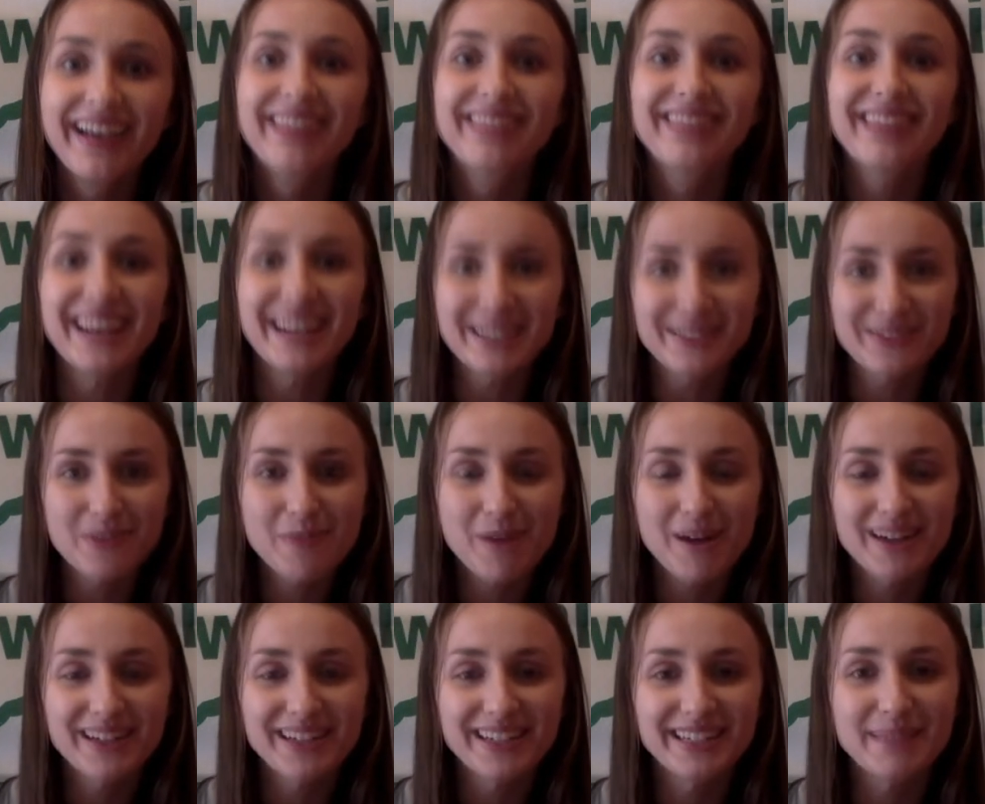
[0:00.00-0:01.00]
Thanks for
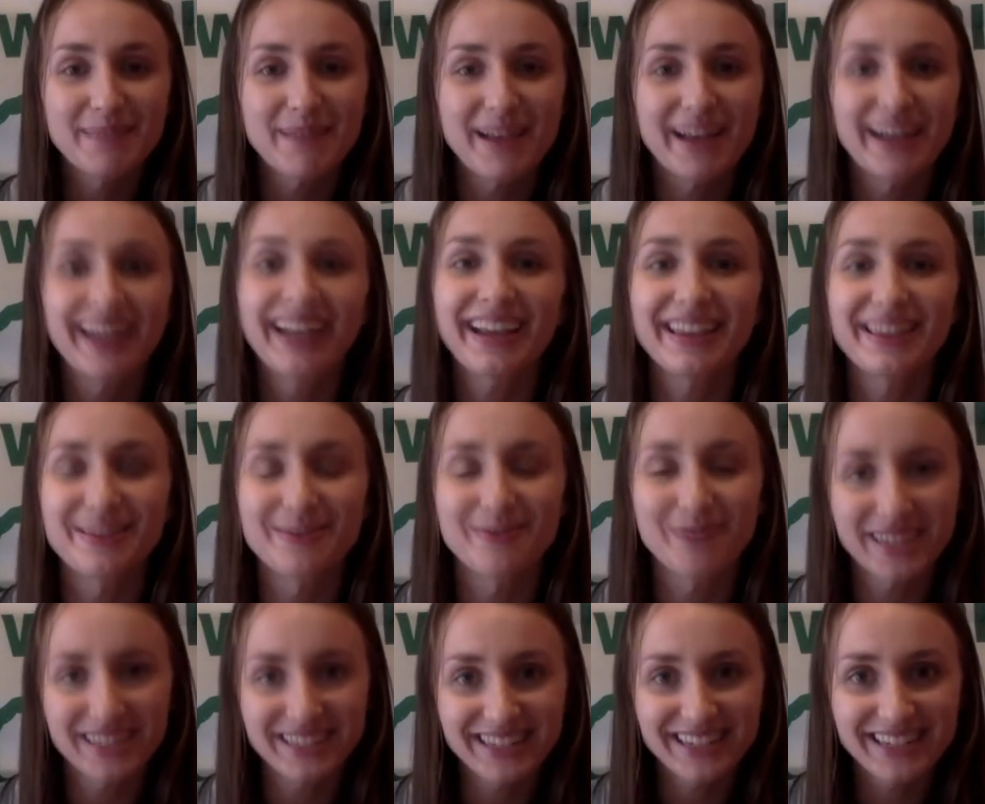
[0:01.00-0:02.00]
participating in the
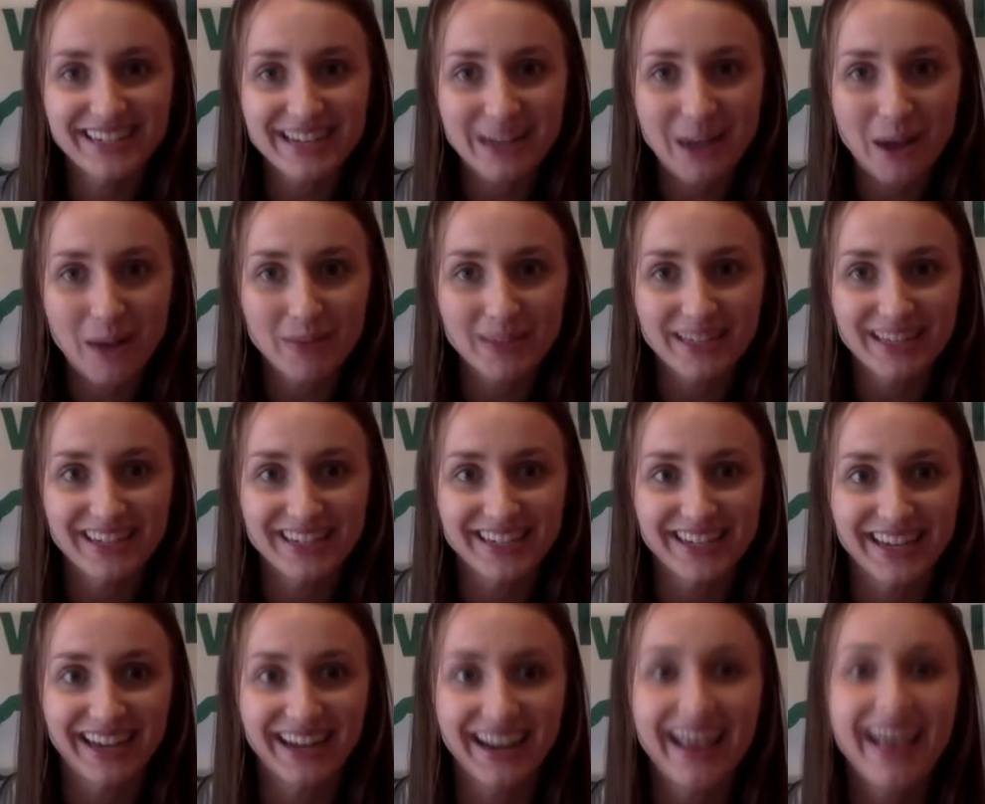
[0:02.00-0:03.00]
race to
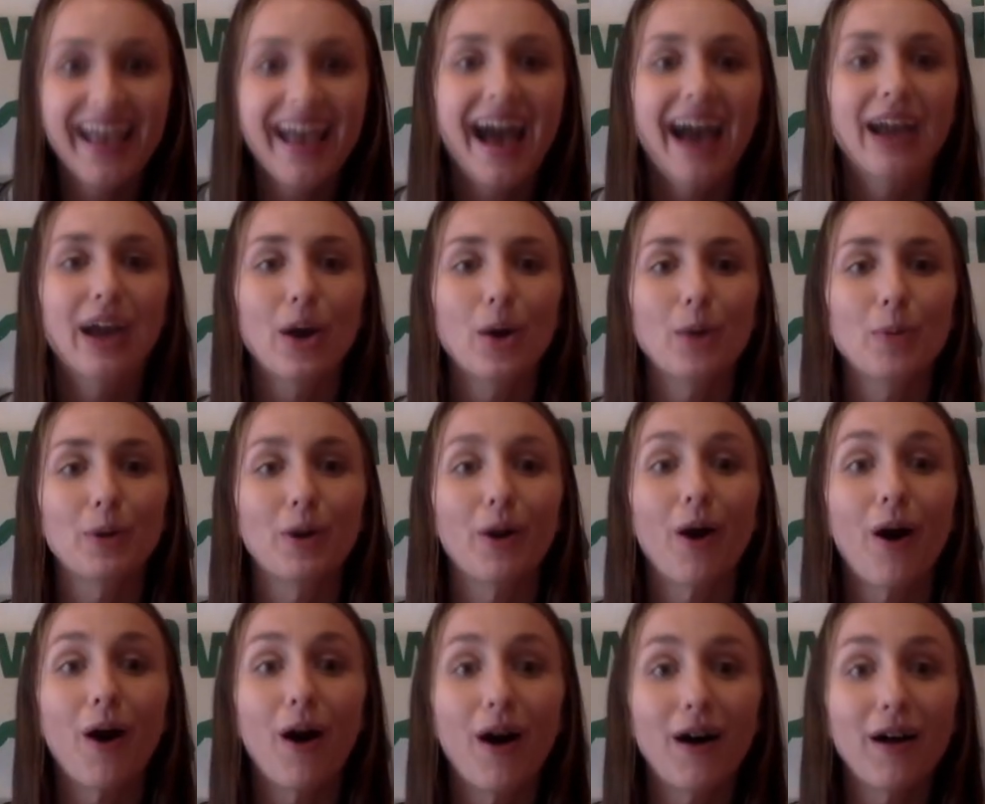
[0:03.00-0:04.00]
decomposition. I hope you're
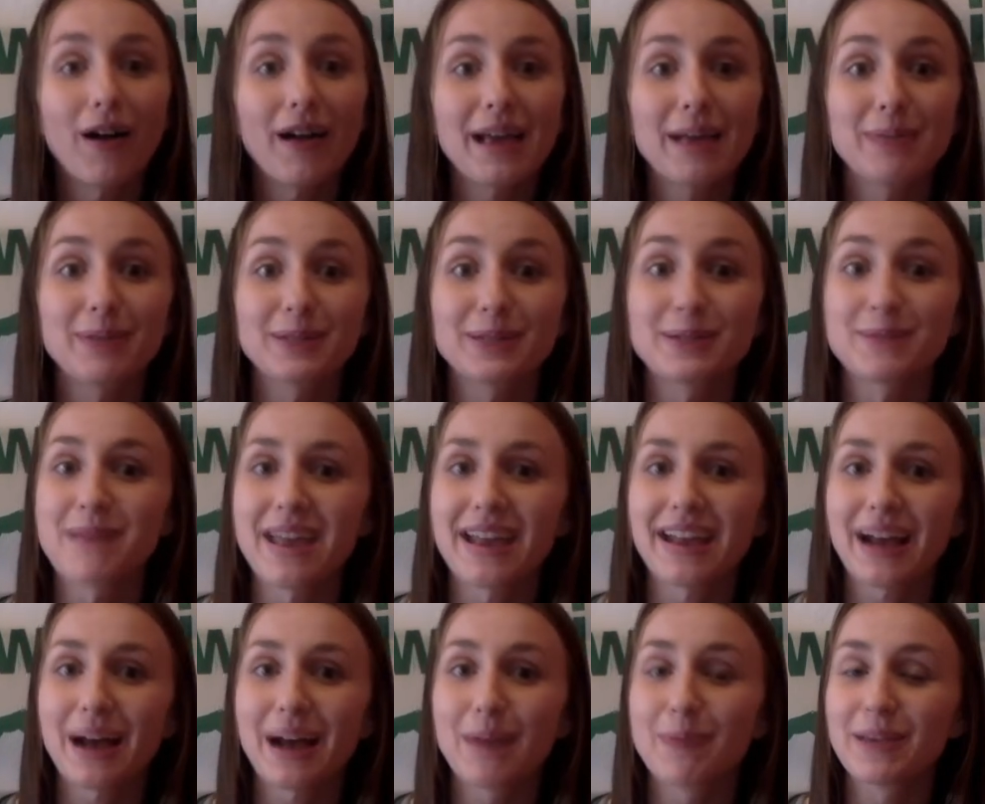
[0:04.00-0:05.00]
all able to make
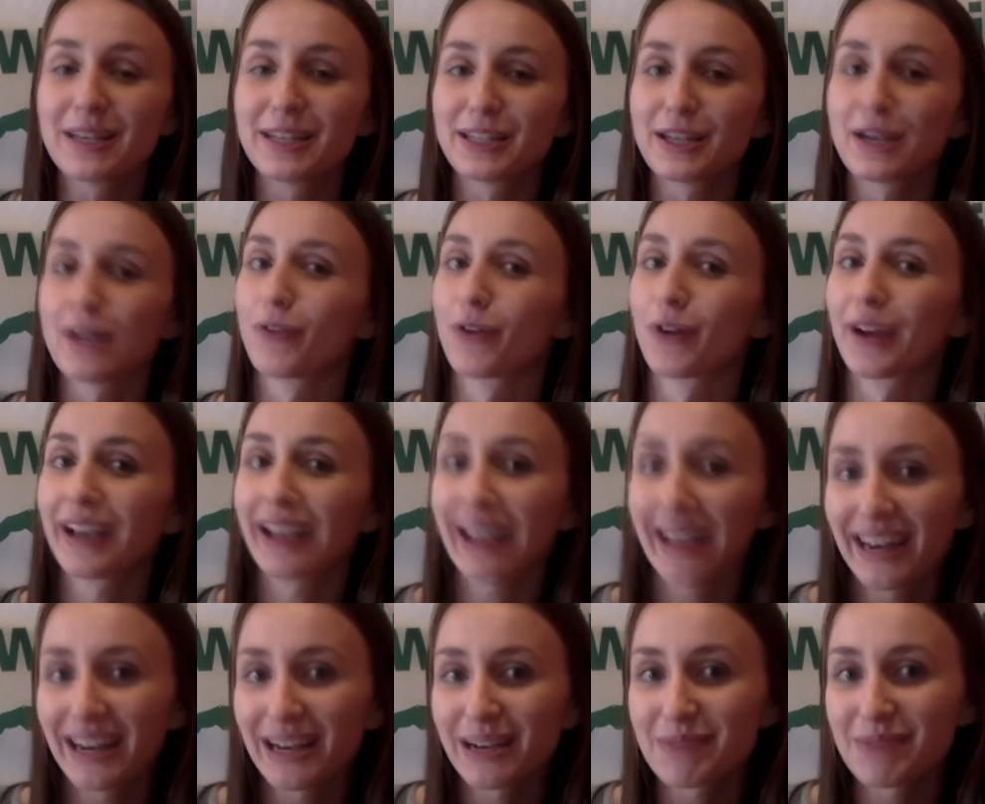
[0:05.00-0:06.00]
a piece of
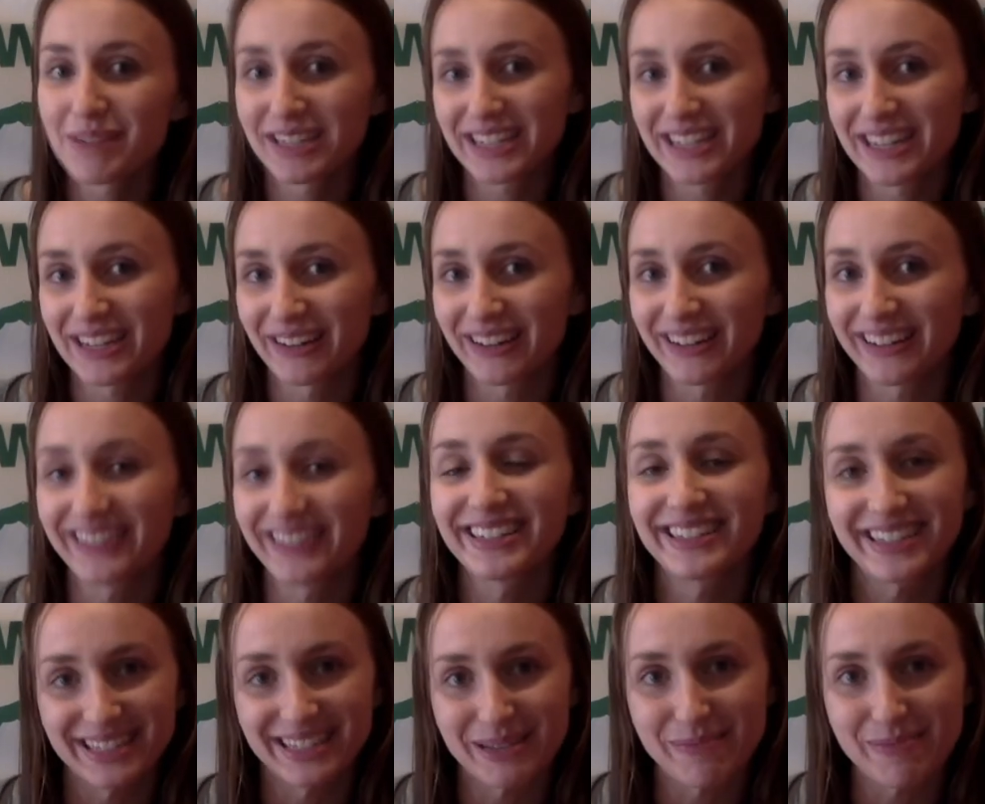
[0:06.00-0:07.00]
organic material
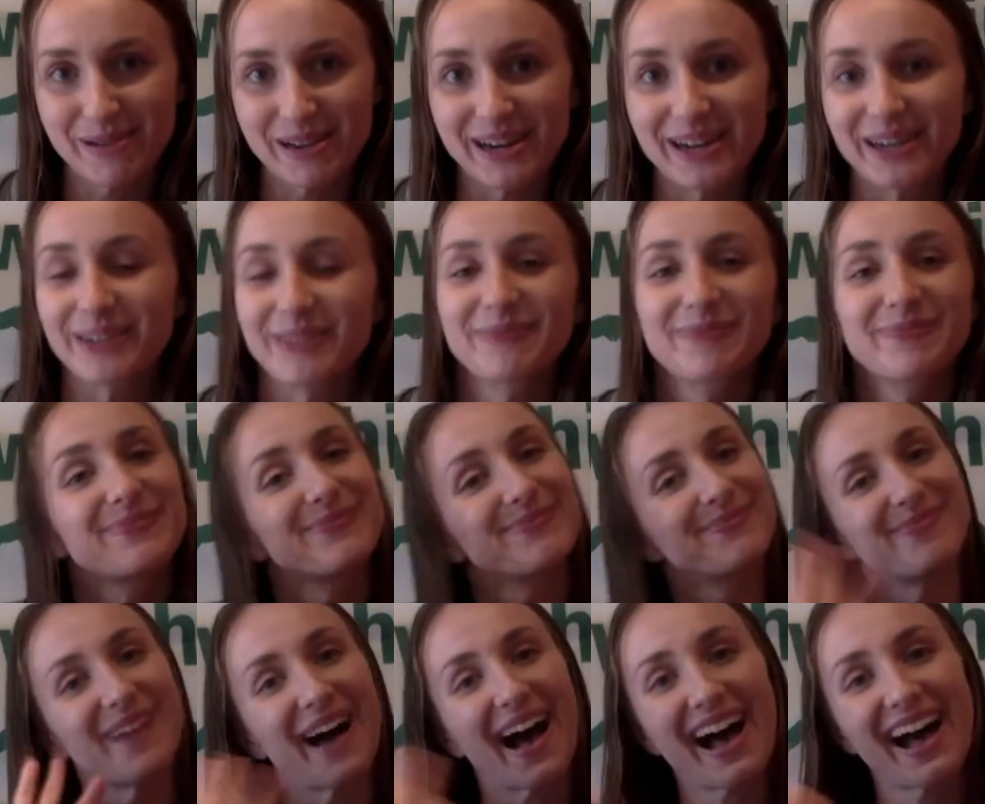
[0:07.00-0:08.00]
disappear.
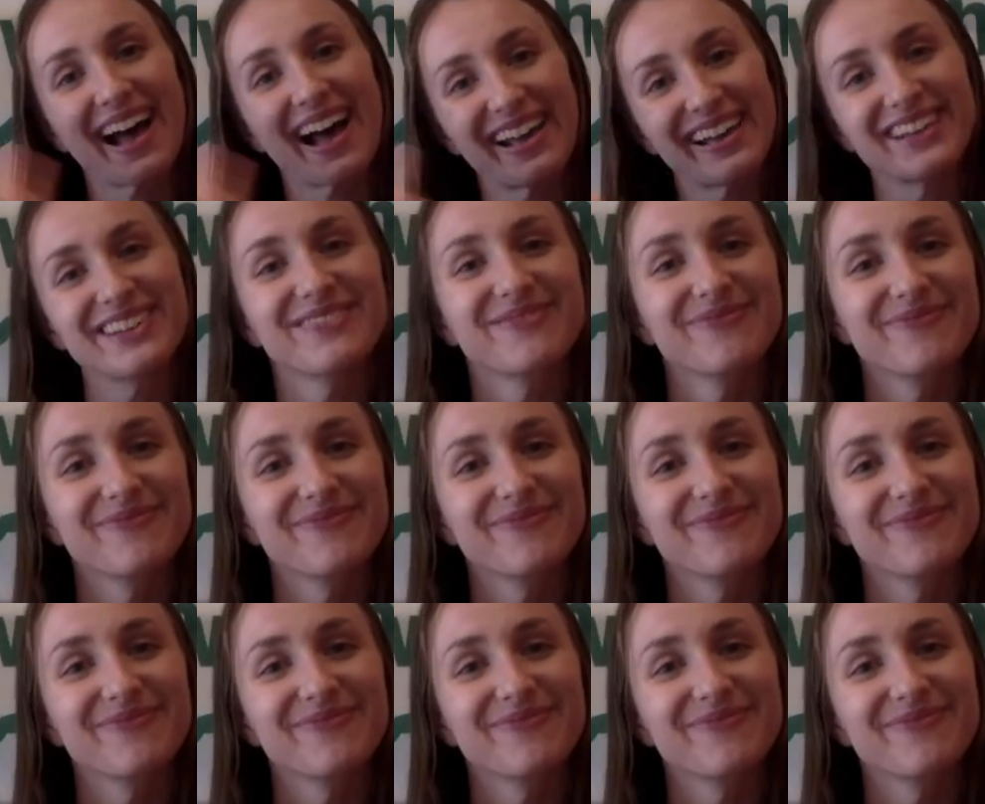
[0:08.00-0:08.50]
Bye!